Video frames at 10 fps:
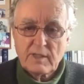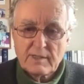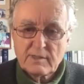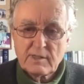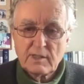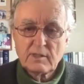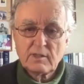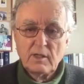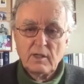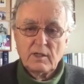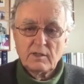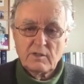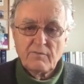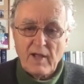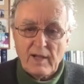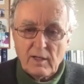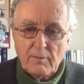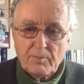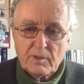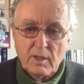tested,
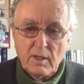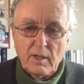developed,